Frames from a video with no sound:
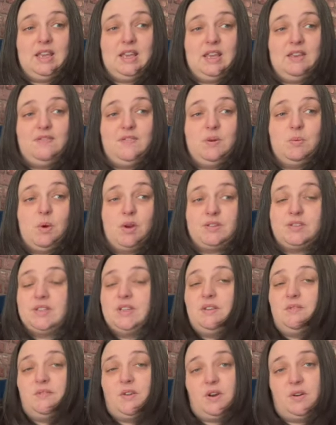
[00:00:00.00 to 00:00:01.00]
if he wasn't
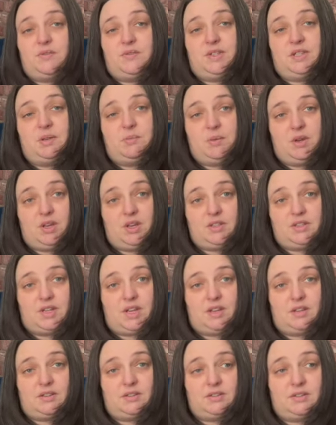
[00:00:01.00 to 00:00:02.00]
involved in the murder?